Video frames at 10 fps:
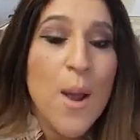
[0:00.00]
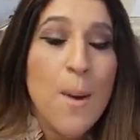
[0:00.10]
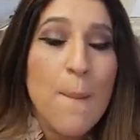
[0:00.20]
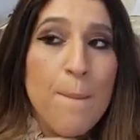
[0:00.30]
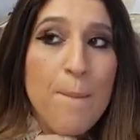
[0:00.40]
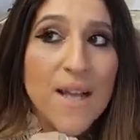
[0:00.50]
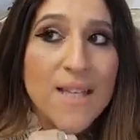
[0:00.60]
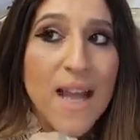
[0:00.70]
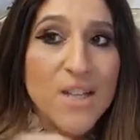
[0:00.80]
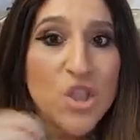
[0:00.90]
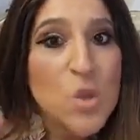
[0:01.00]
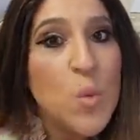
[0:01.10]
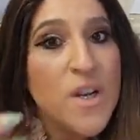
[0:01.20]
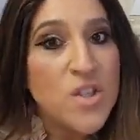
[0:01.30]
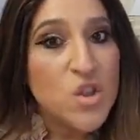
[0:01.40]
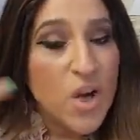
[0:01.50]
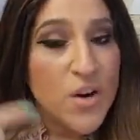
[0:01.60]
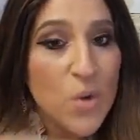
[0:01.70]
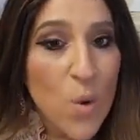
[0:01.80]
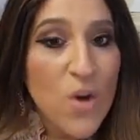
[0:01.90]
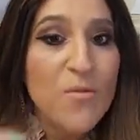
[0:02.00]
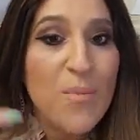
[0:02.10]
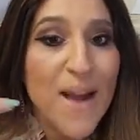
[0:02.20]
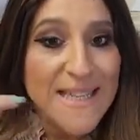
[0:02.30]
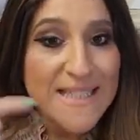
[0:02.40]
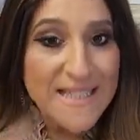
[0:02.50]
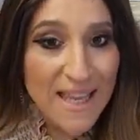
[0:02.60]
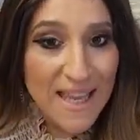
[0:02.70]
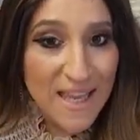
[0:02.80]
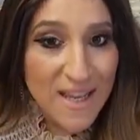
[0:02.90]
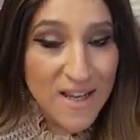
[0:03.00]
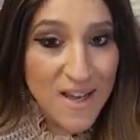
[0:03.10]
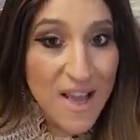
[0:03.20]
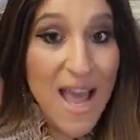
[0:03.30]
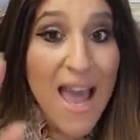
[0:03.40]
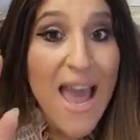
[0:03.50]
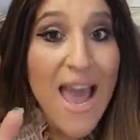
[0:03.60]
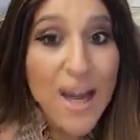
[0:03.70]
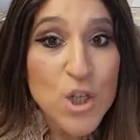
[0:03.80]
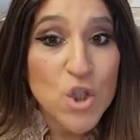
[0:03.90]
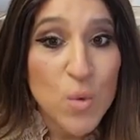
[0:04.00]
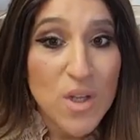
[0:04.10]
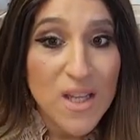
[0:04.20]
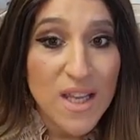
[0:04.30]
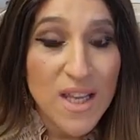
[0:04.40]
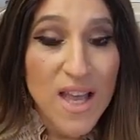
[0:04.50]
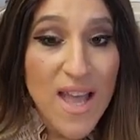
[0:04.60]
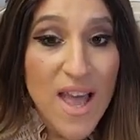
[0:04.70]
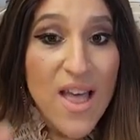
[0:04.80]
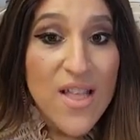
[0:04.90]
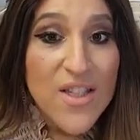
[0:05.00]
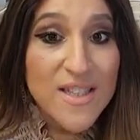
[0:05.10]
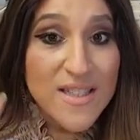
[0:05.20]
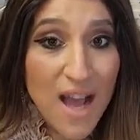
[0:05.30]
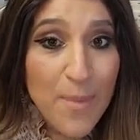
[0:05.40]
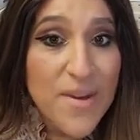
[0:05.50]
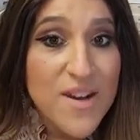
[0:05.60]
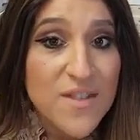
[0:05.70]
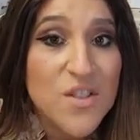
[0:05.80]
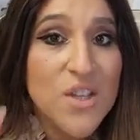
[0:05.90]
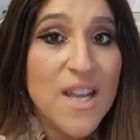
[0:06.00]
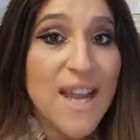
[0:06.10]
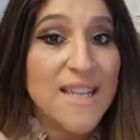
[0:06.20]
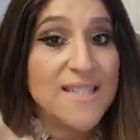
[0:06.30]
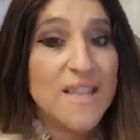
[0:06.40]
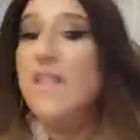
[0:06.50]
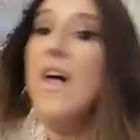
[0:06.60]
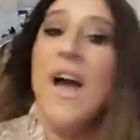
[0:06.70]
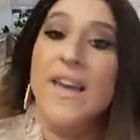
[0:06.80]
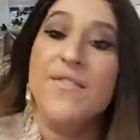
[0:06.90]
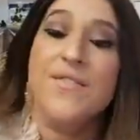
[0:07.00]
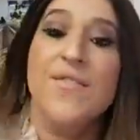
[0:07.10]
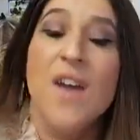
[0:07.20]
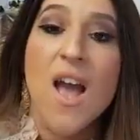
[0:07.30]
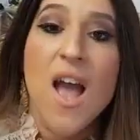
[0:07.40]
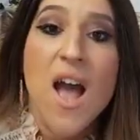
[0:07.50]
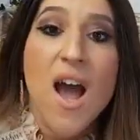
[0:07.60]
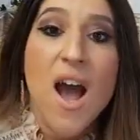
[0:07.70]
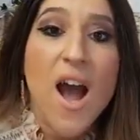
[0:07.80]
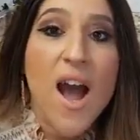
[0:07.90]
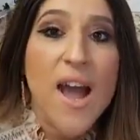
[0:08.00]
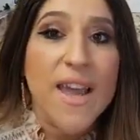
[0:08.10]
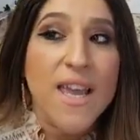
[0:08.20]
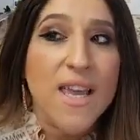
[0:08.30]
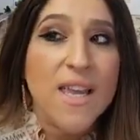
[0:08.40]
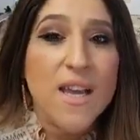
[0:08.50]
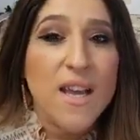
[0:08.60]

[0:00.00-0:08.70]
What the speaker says: But I just want to start off by saying, actually, the topic of tonight's live, I